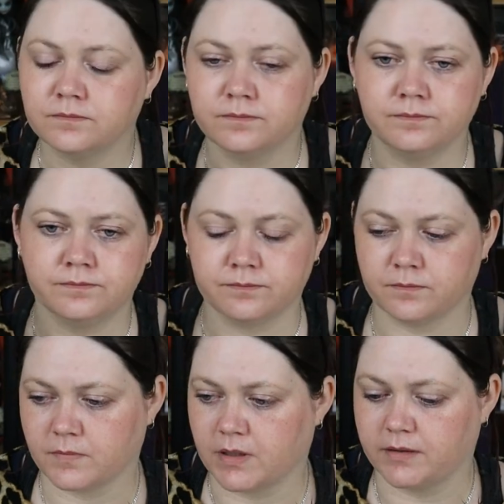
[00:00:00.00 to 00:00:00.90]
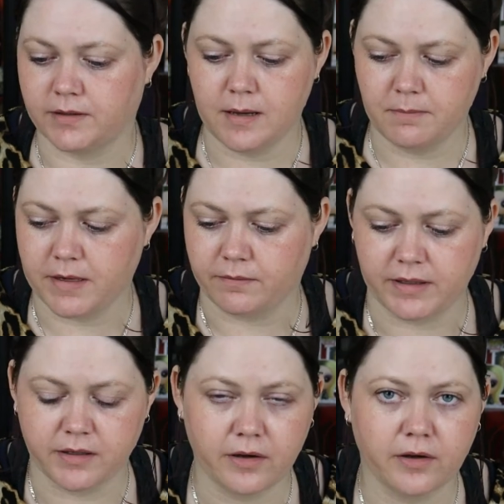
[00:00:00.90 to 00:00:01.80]
Yep, there
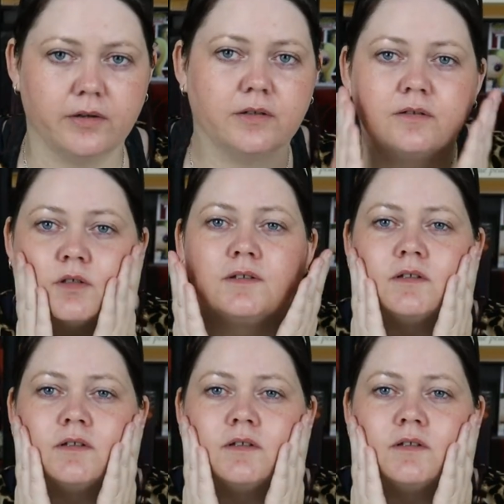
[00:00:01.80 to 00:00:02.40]
we go.